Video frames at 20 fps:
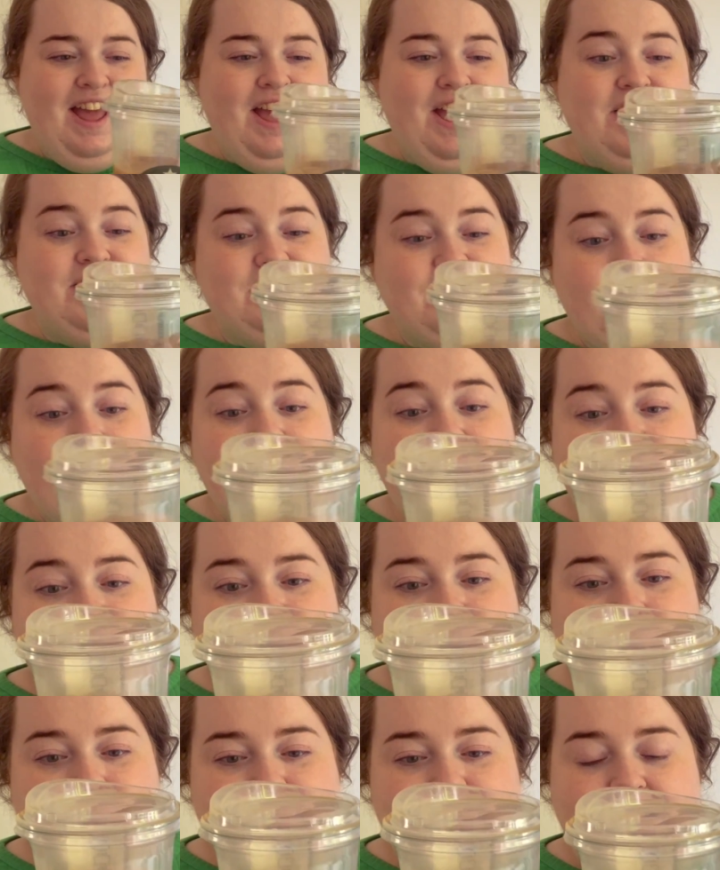So I
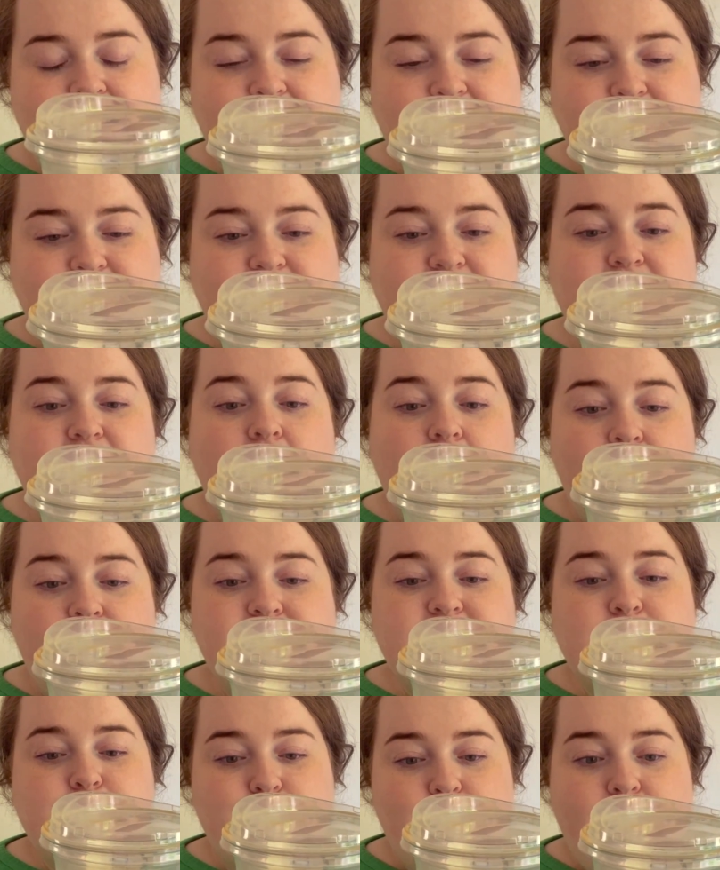ended up getting the
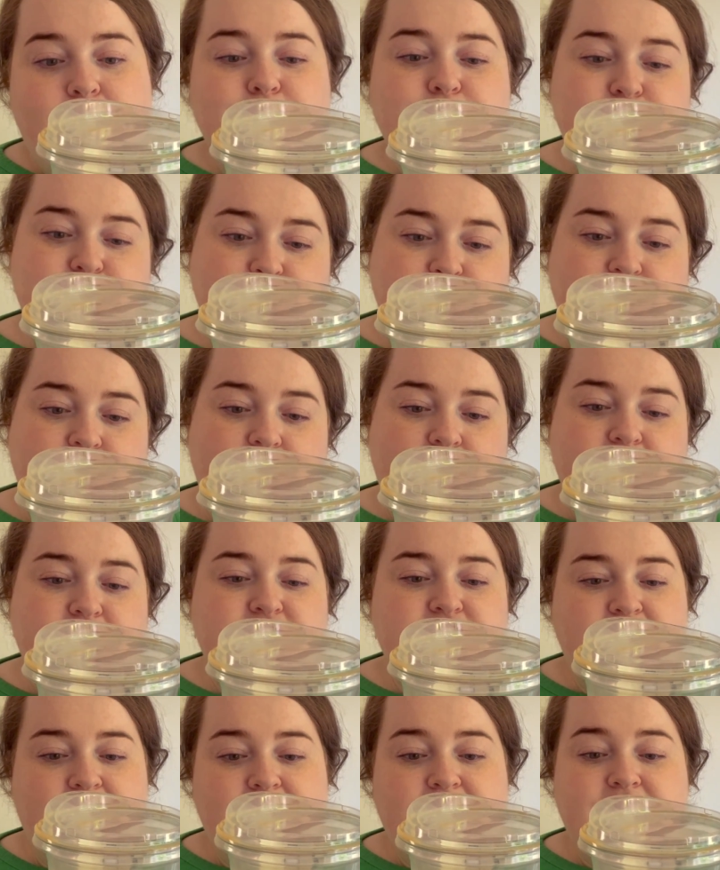iced brown sugar
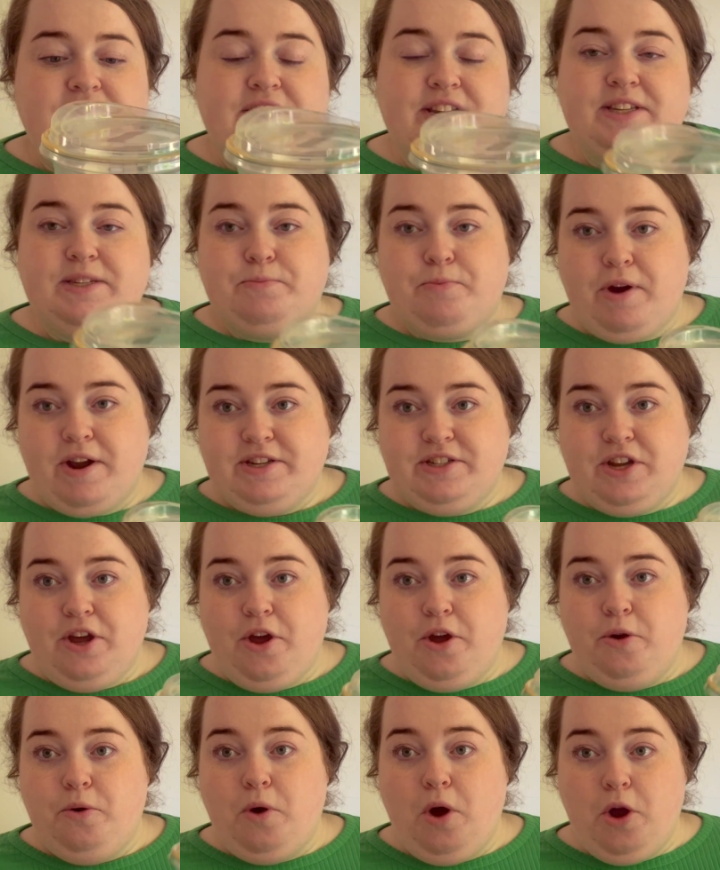shaken
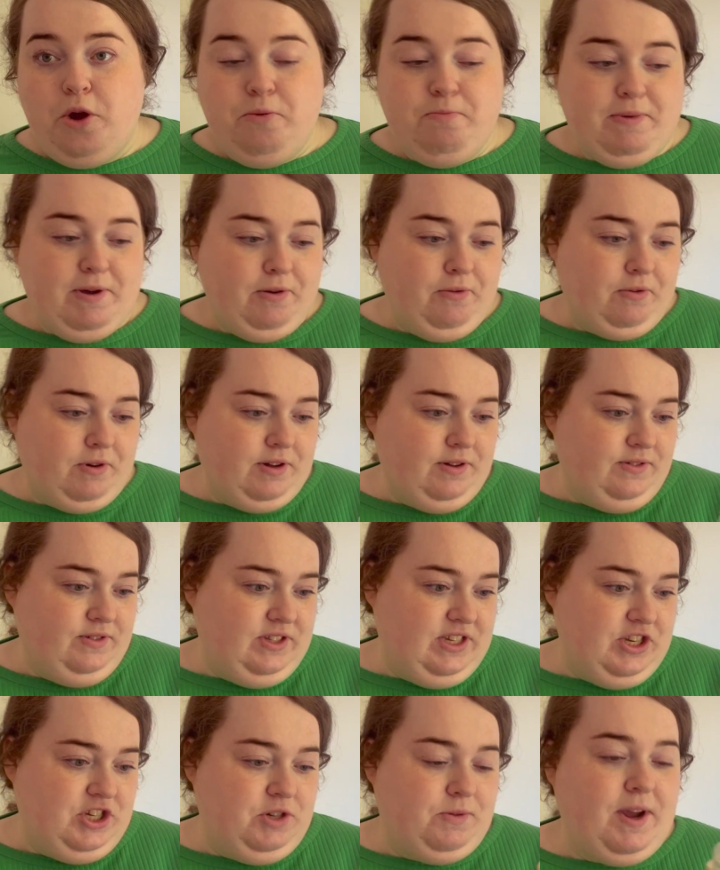espresso oat milk
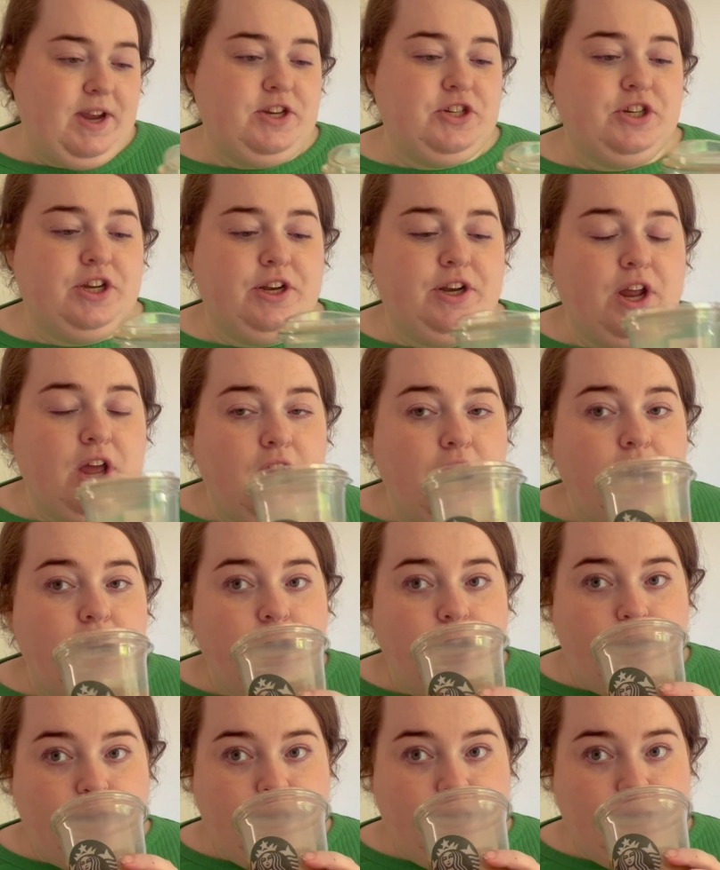situation.
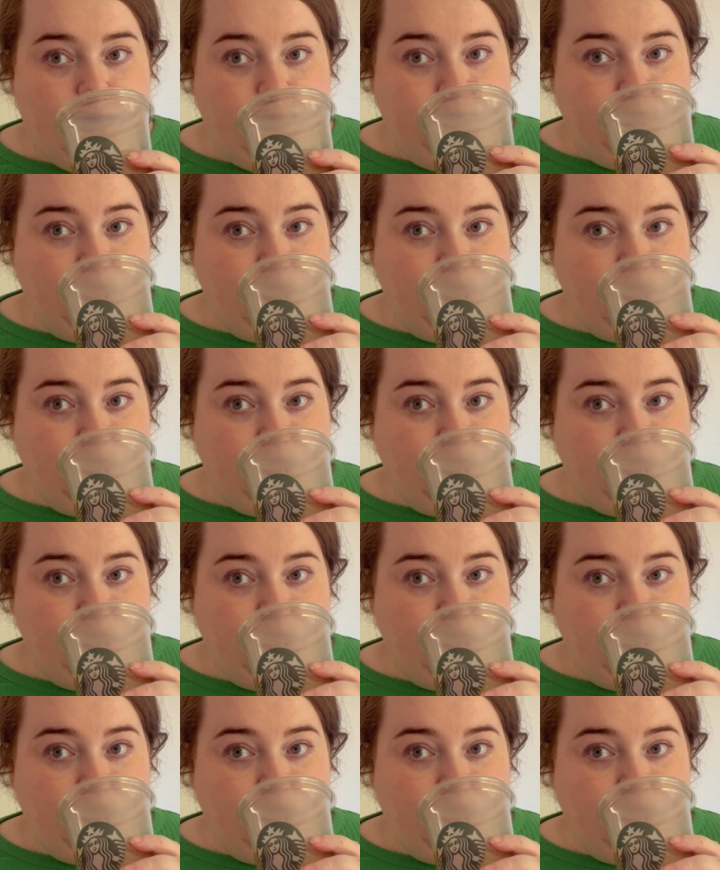I